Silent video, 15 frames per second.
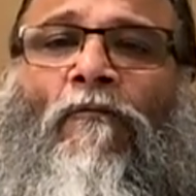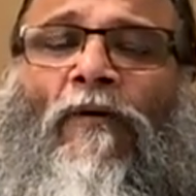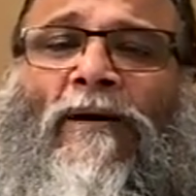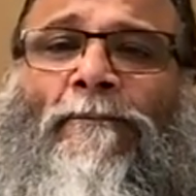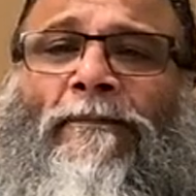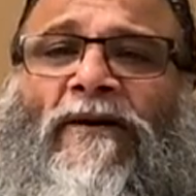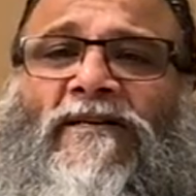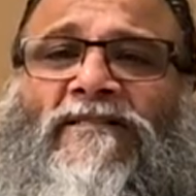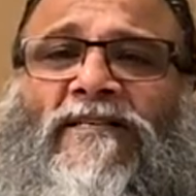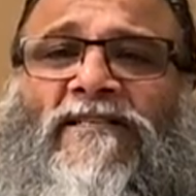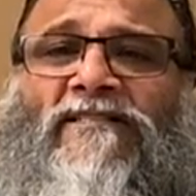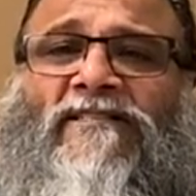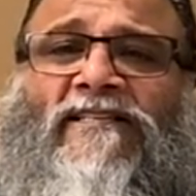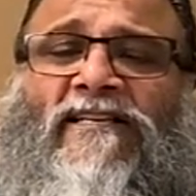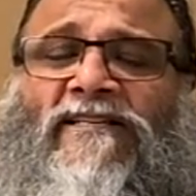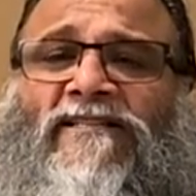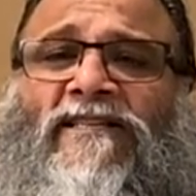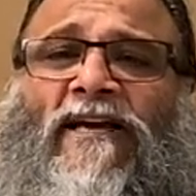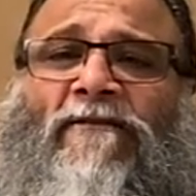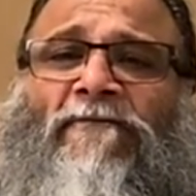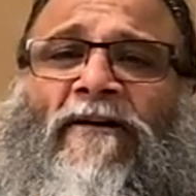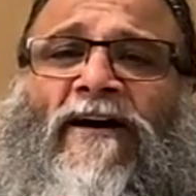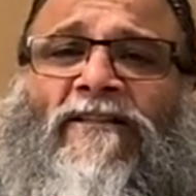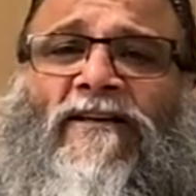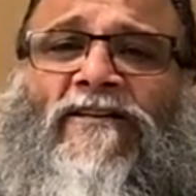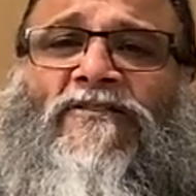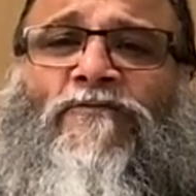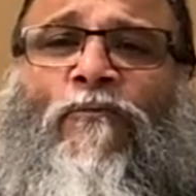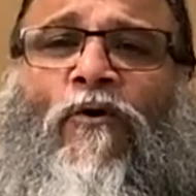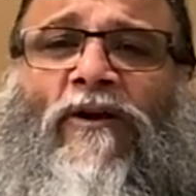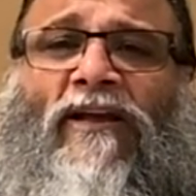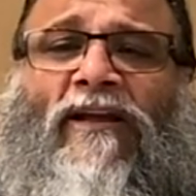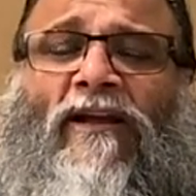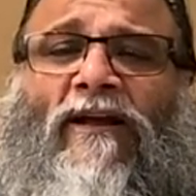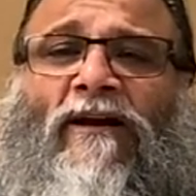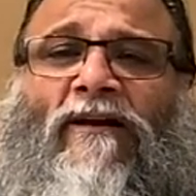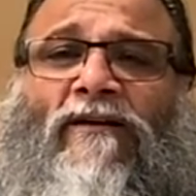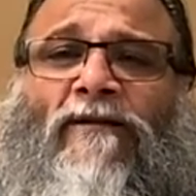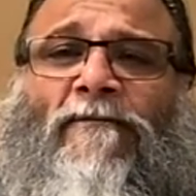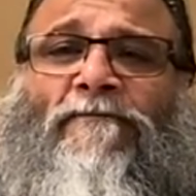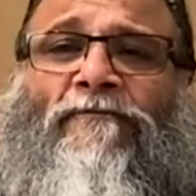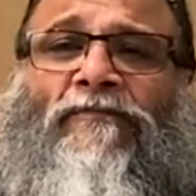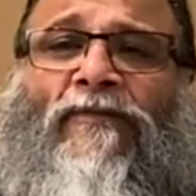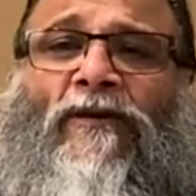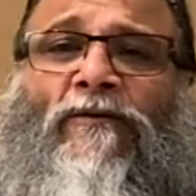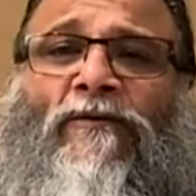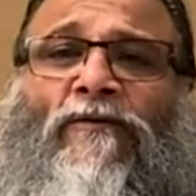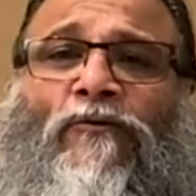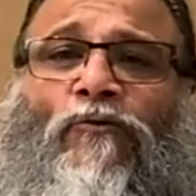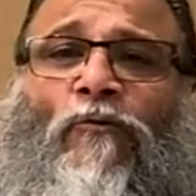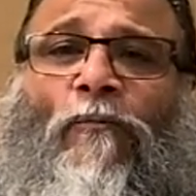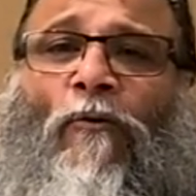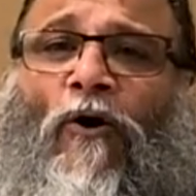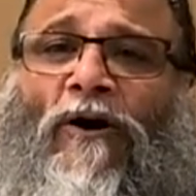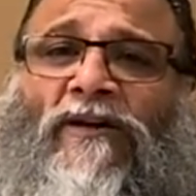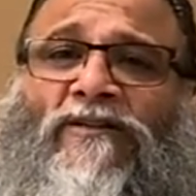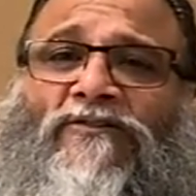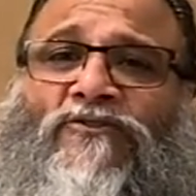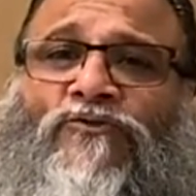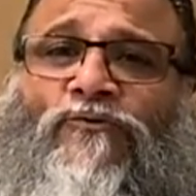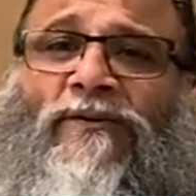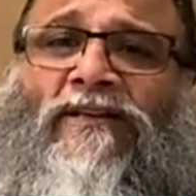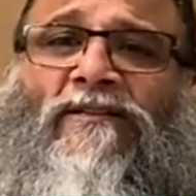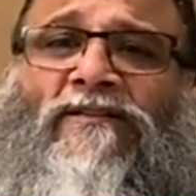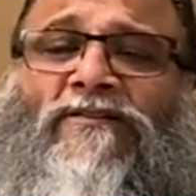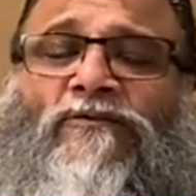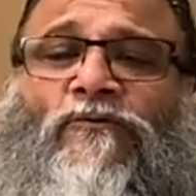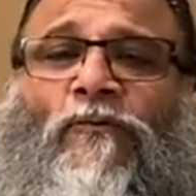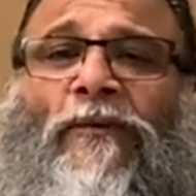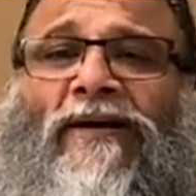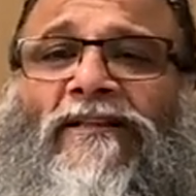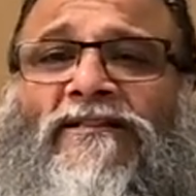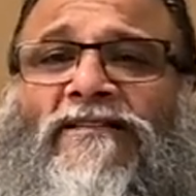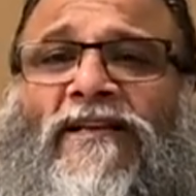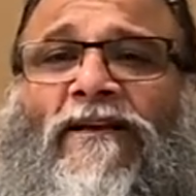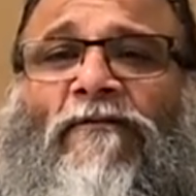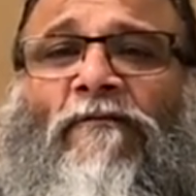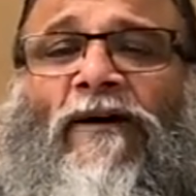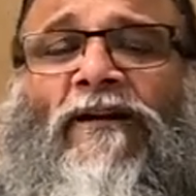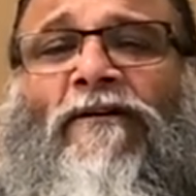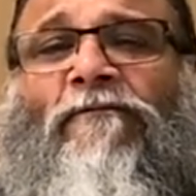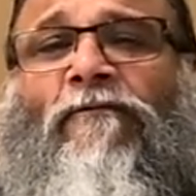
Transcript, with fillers: one person sees their father smoking two boys twins one say, one